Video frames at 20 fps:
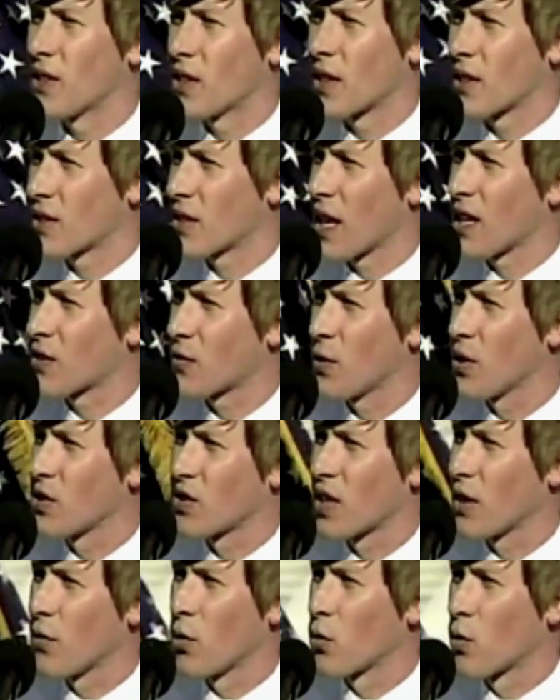successful
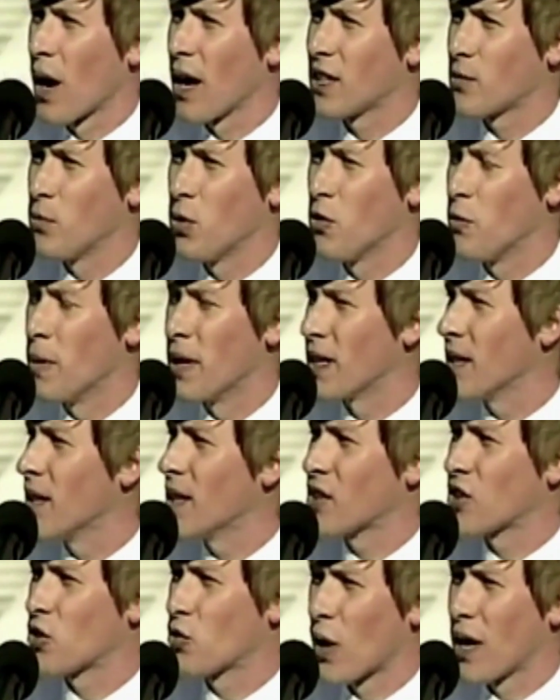civil rights movement in
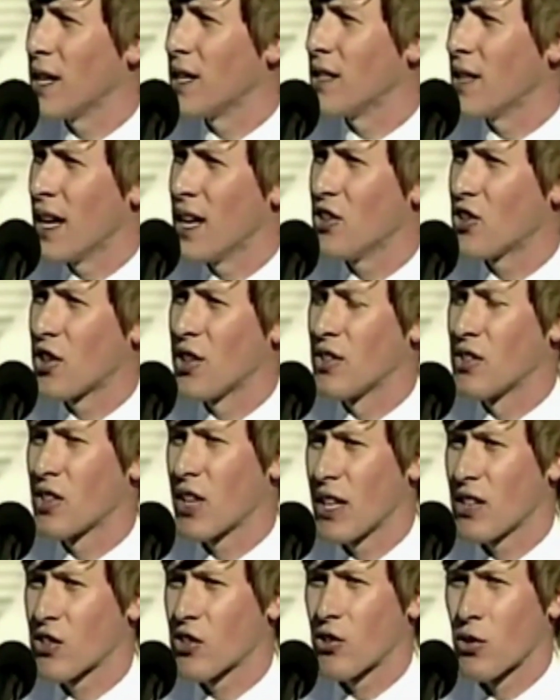this great nation's
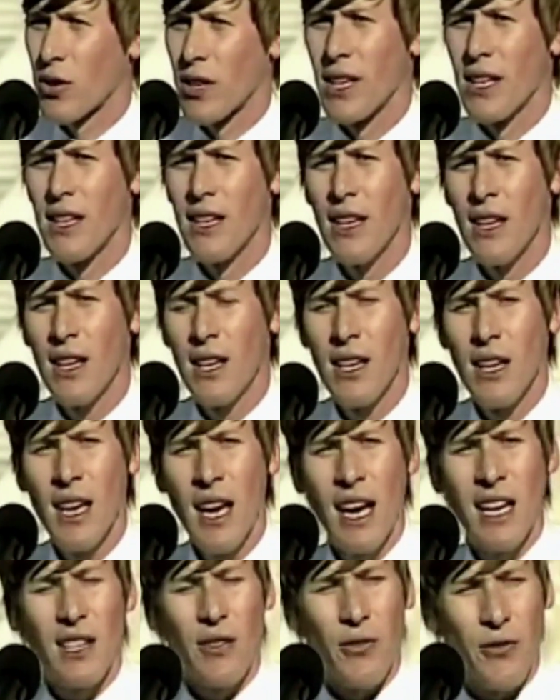history.
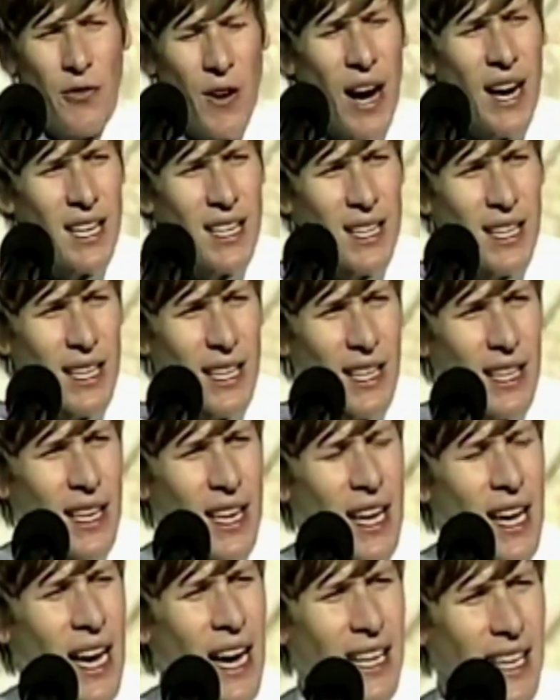And to finally,
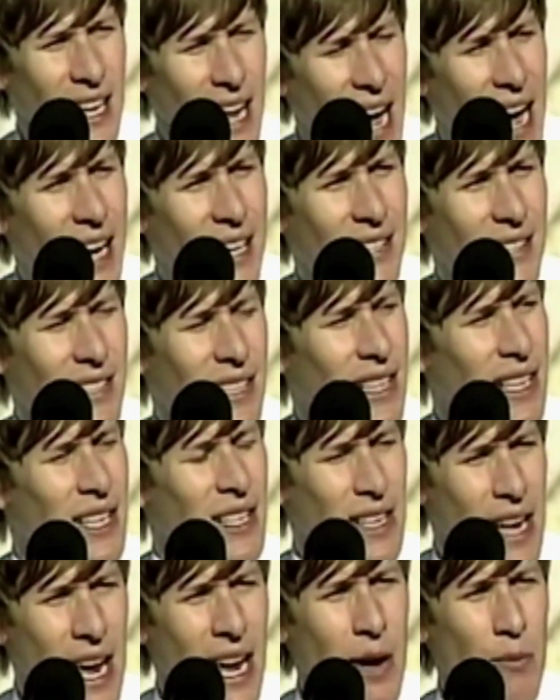at last,
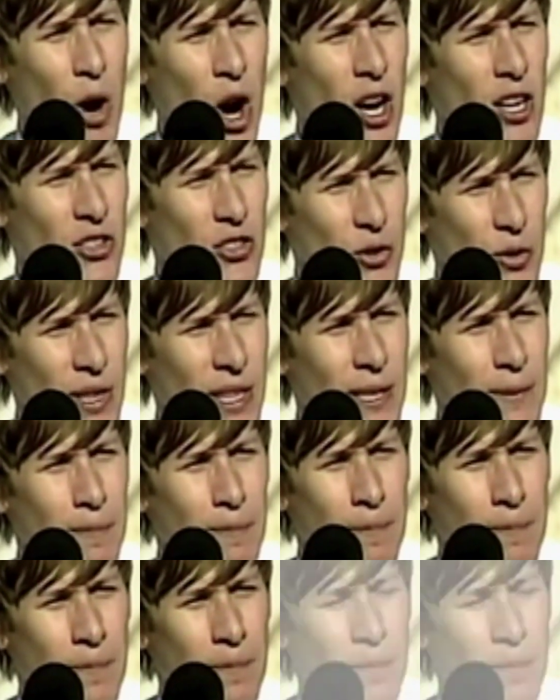name our dream.